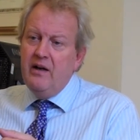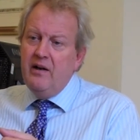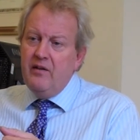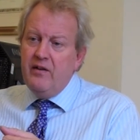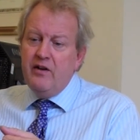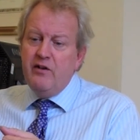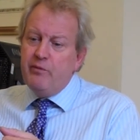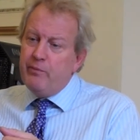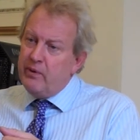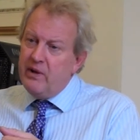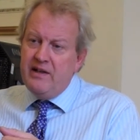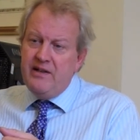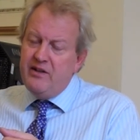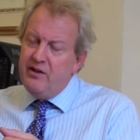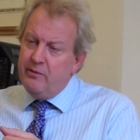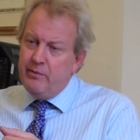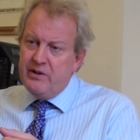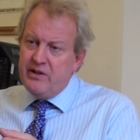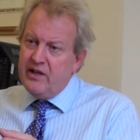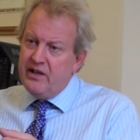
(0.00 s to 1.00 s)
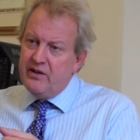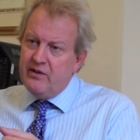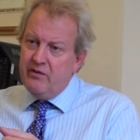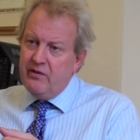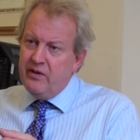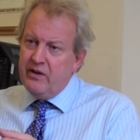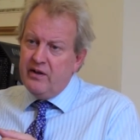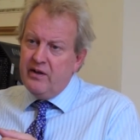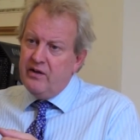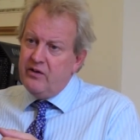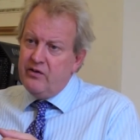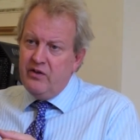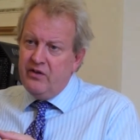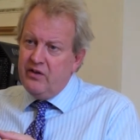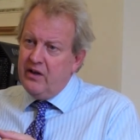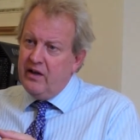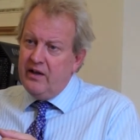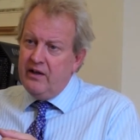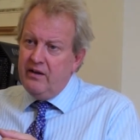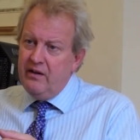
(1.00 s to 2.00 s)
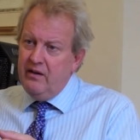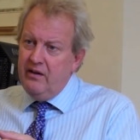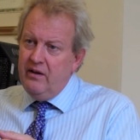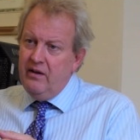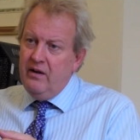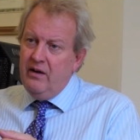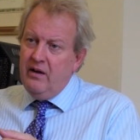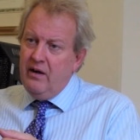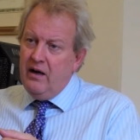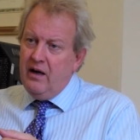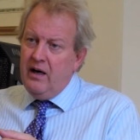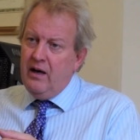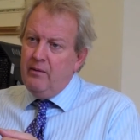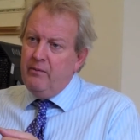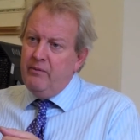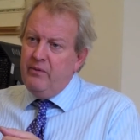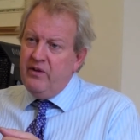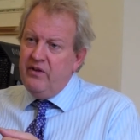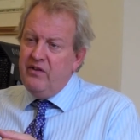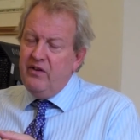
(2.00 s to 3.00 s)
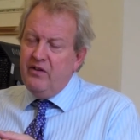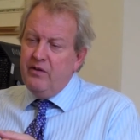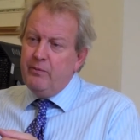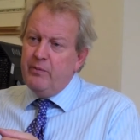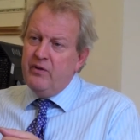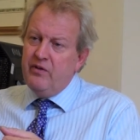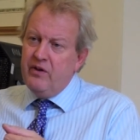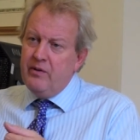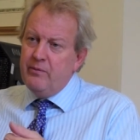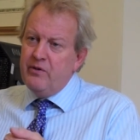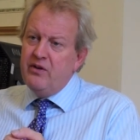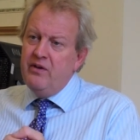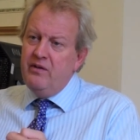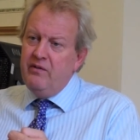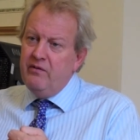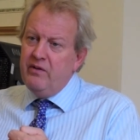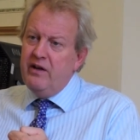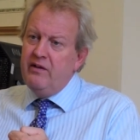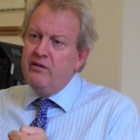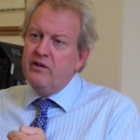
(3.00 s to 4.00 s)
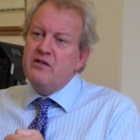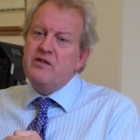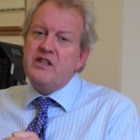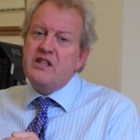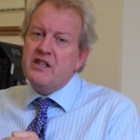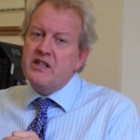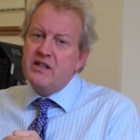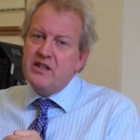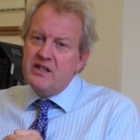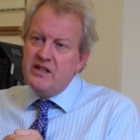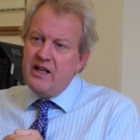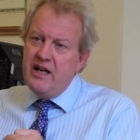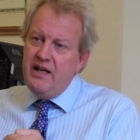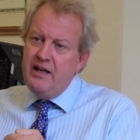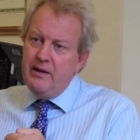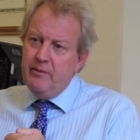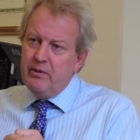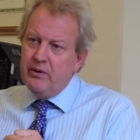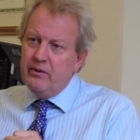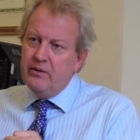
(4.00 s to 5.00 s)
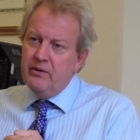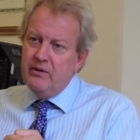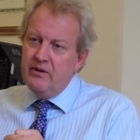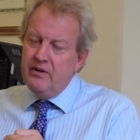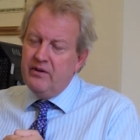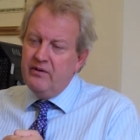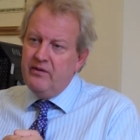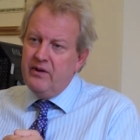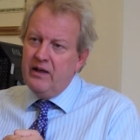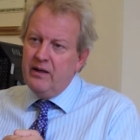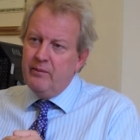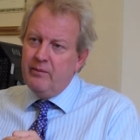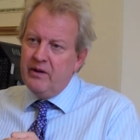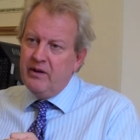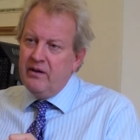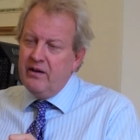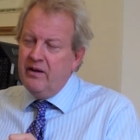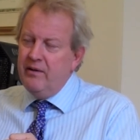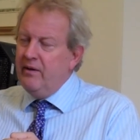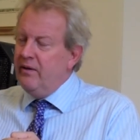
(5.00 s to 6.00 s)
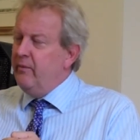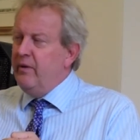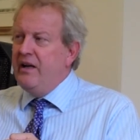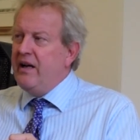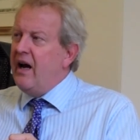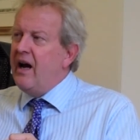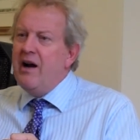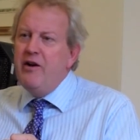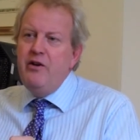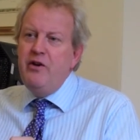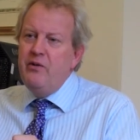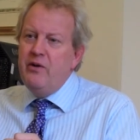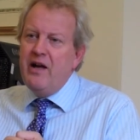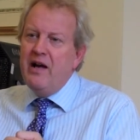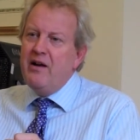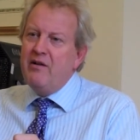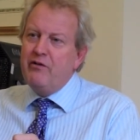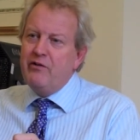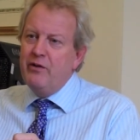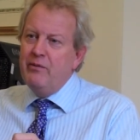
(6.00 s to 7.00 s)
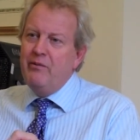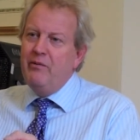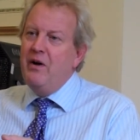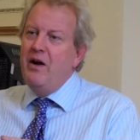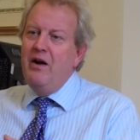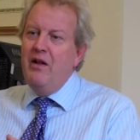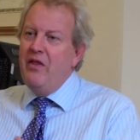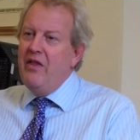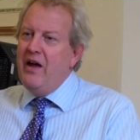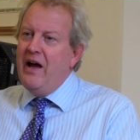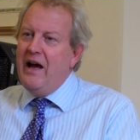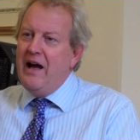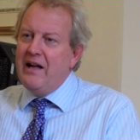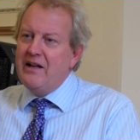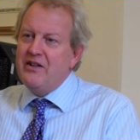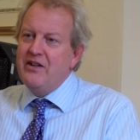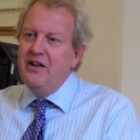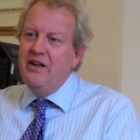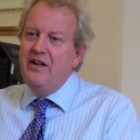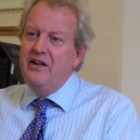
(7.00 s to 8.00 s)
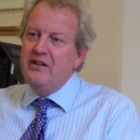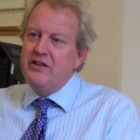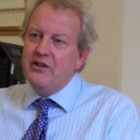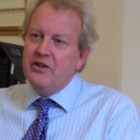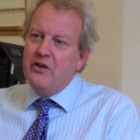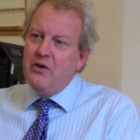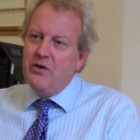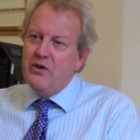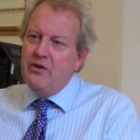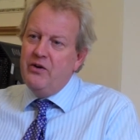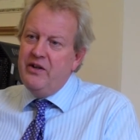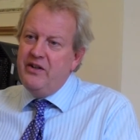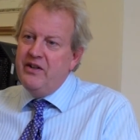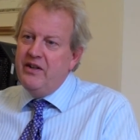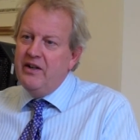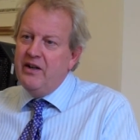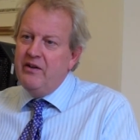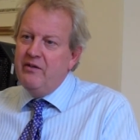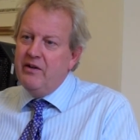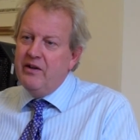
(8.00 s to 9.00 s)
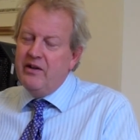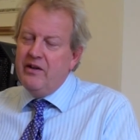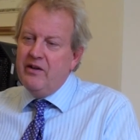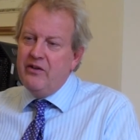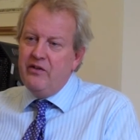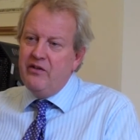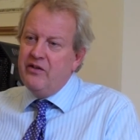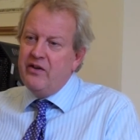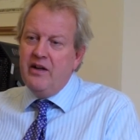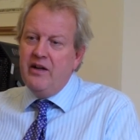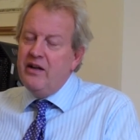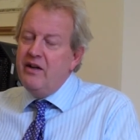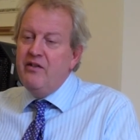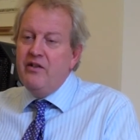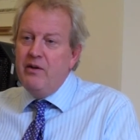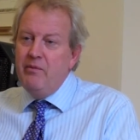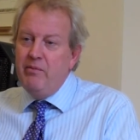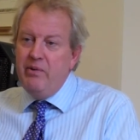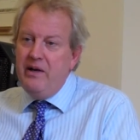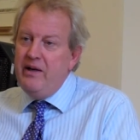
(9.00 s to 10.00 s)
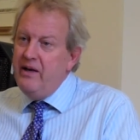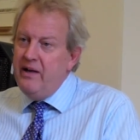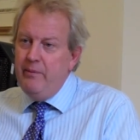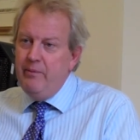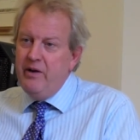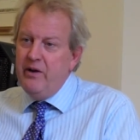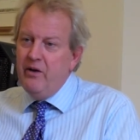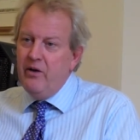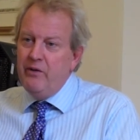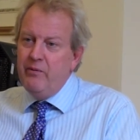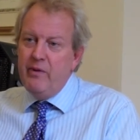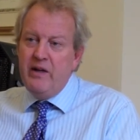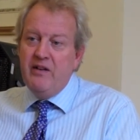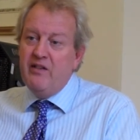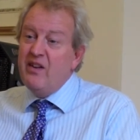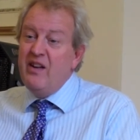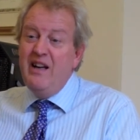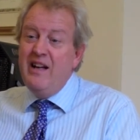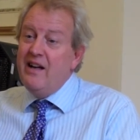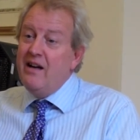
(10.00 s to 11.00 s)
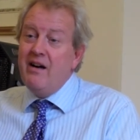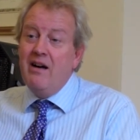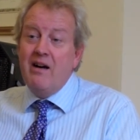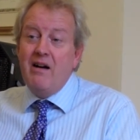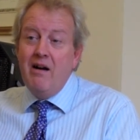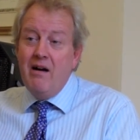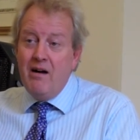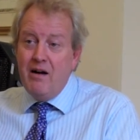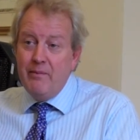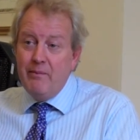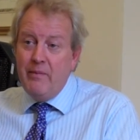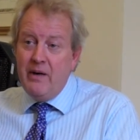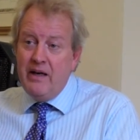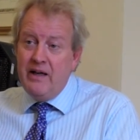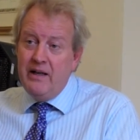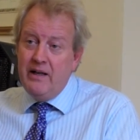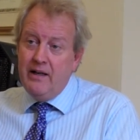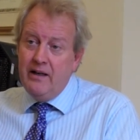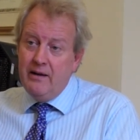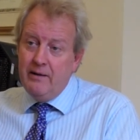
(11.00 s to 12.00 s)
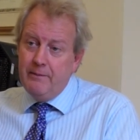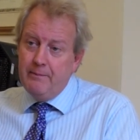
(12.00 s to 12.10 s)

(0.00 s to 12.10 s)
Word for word: There's plenty of protection for the countryside. Um, this is a presumption in favour of sustainable development. And I mean, how you get from that to concreting over the countryside is completely beyond me. It's a link I can't make.